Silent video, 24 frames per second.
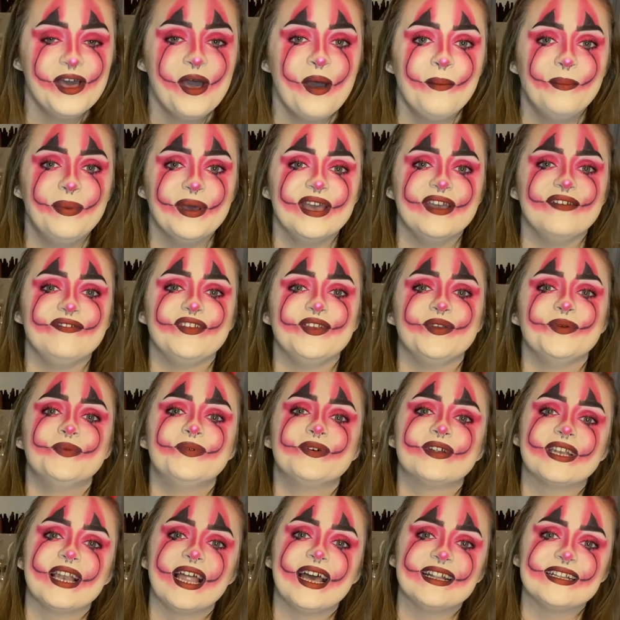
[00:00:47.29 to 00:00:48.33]
But if you would
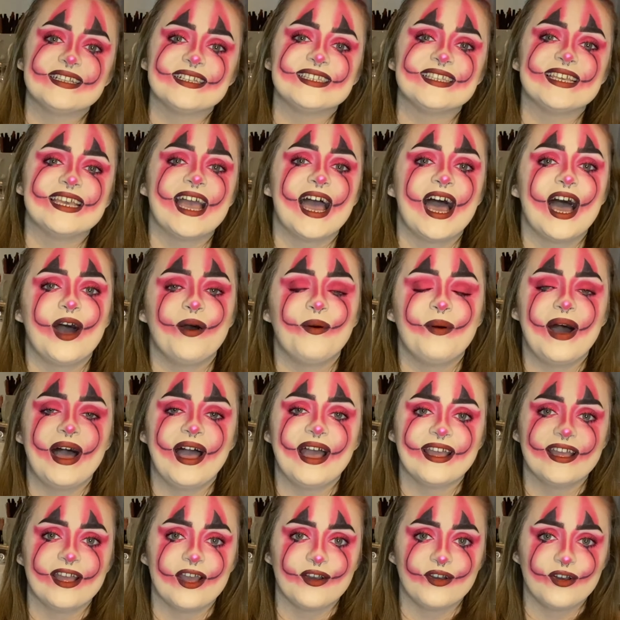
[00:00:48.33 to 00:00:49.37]
like to see how
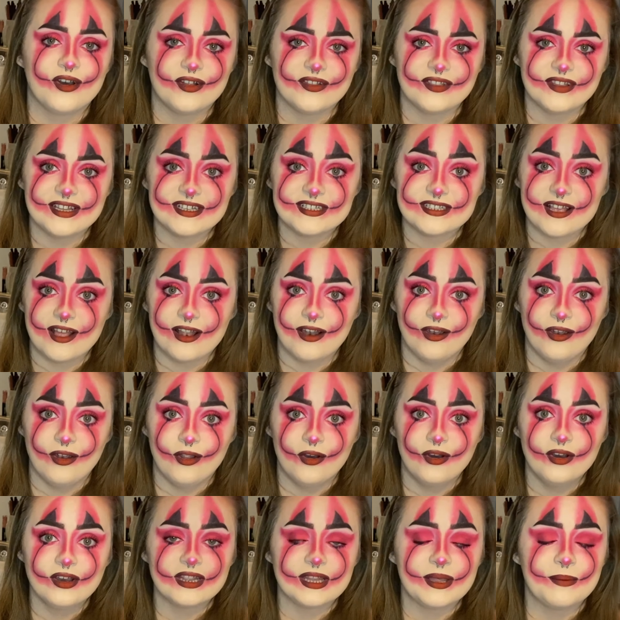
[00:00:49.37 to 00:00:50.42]
I got this
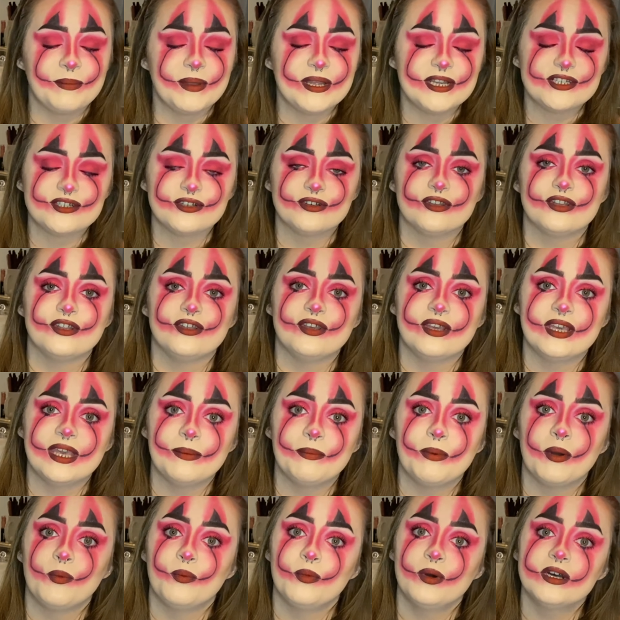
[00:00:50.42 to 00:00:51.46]
look, then make sure that you keep
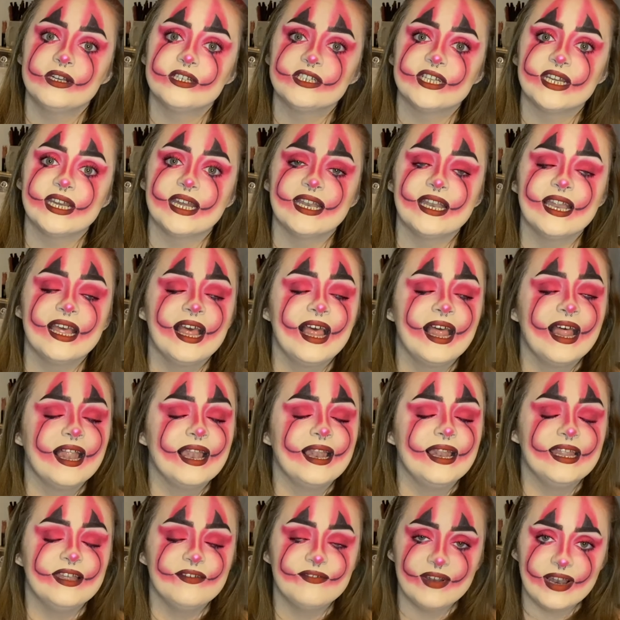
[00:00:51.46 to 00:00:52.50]
on watching.
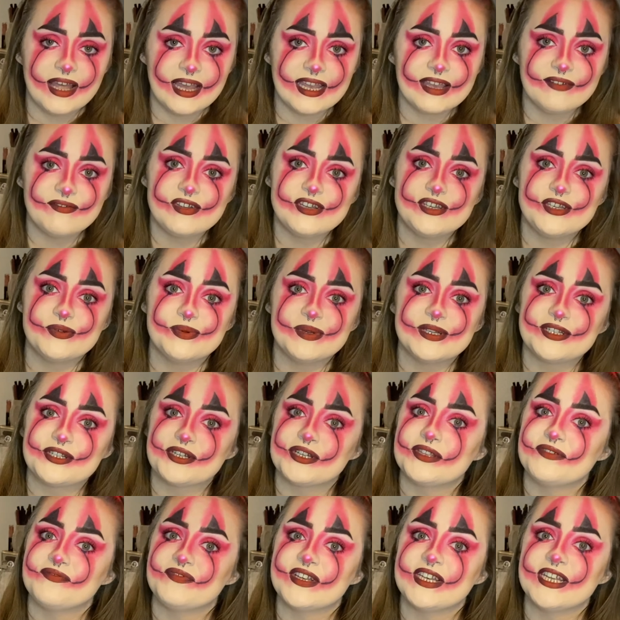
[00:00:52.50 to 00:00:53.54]
Leave a like if you do enjoy the
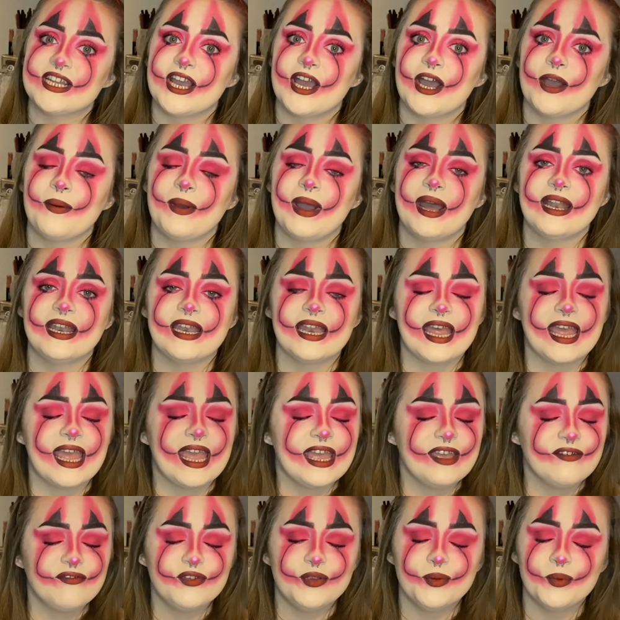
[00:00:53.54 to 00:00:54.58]
video, and
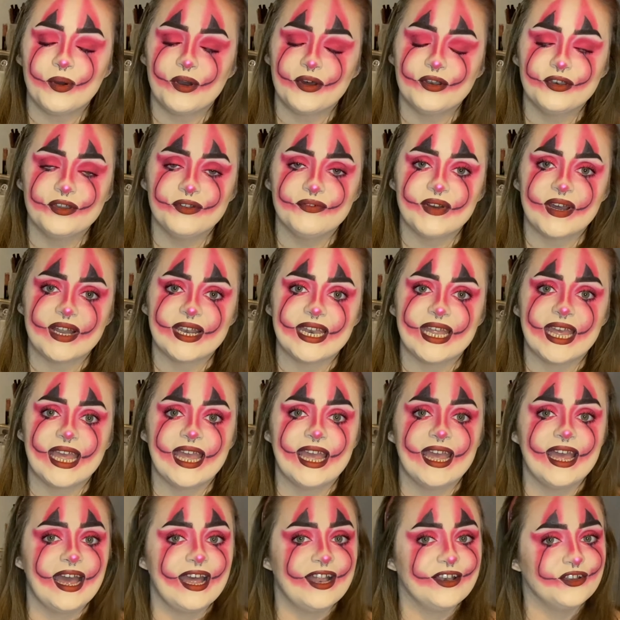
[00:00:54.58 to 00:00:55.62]
if you are new around here
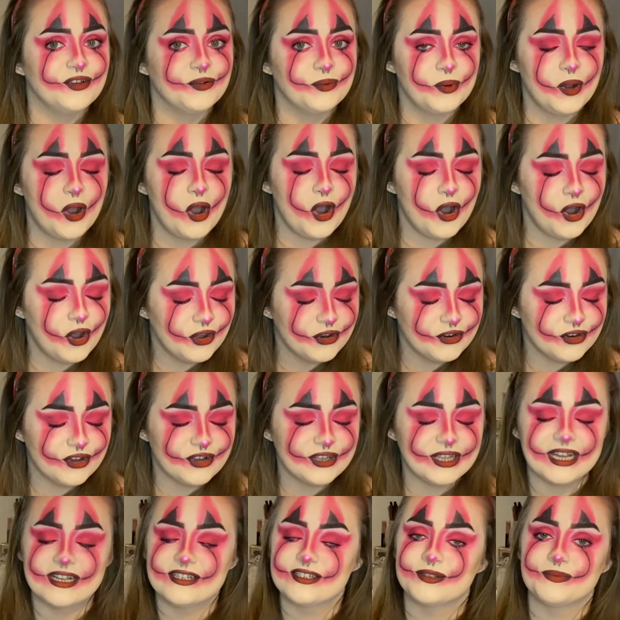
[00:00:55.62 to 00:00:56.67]
and you are not
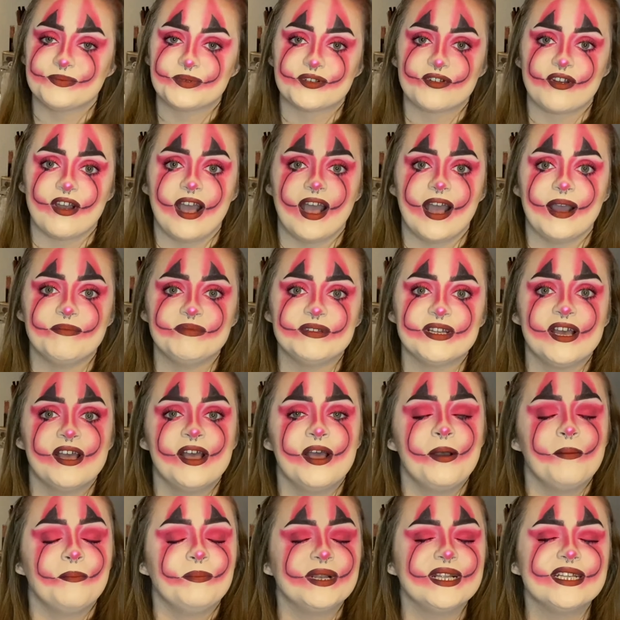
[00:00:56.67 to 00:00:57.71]
yet subscribed,
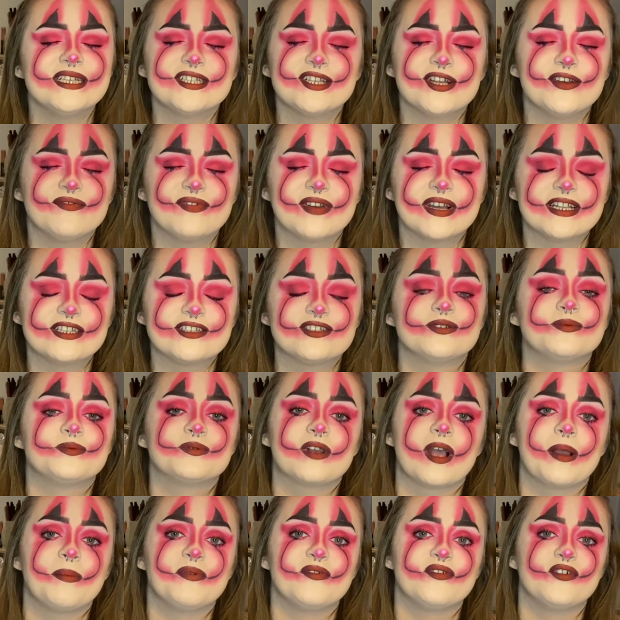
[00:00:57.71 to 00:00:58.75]
please don't forget to
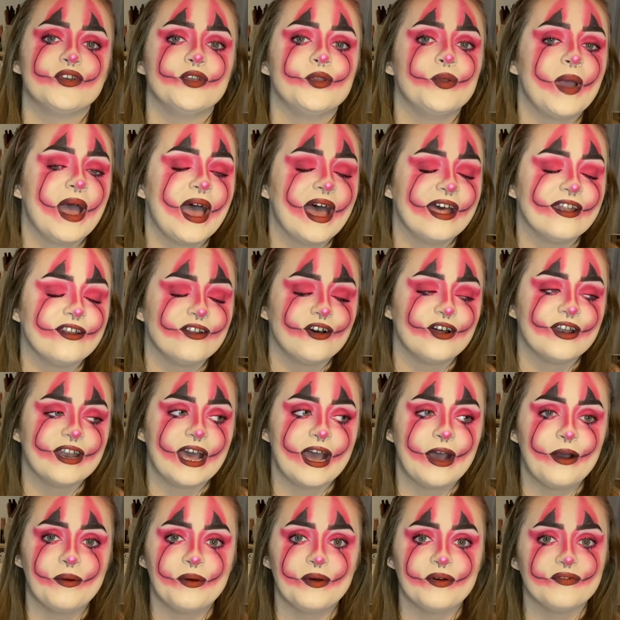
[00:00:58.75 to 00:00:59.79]
subscribe before you head on
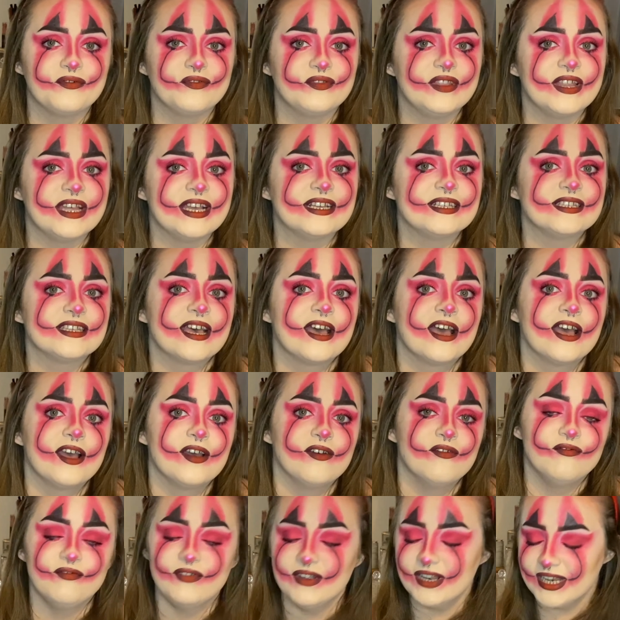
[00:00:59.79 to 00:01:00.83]
out of this
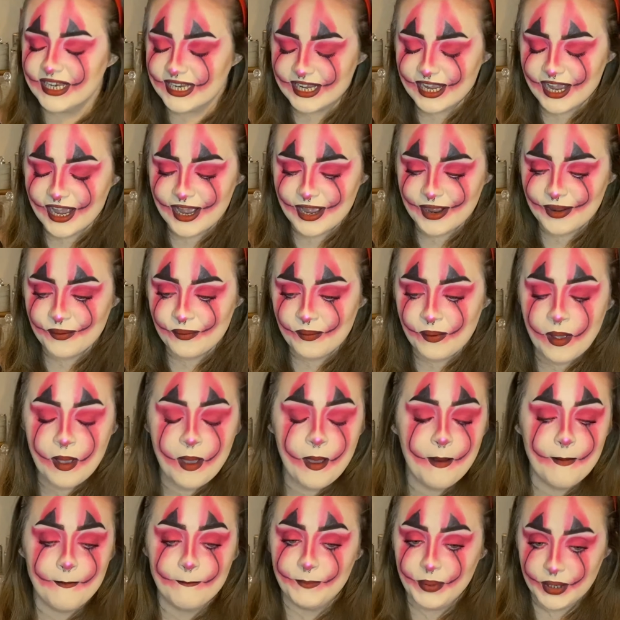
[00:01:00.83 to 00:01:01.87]
video.
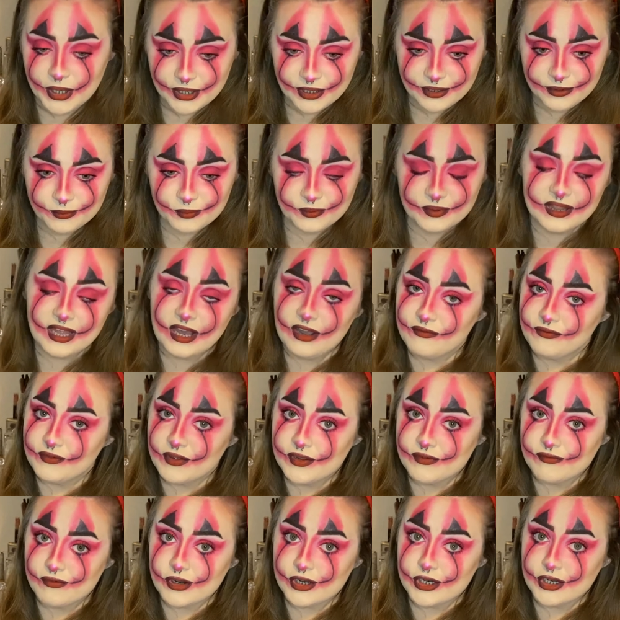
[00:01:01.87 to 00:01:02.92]
But without
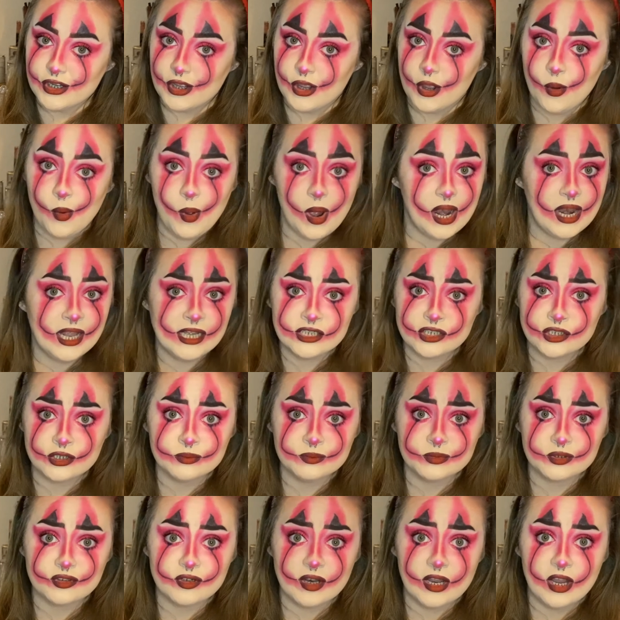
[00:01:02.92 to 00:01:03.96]
further ado, let's jump straight